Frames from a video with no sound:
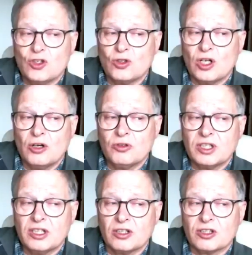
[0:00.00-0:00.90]
your
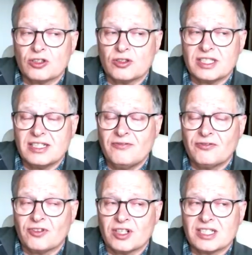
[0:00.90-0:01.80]
own culture is
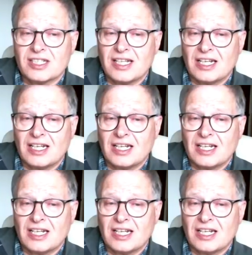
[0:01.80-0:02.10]
different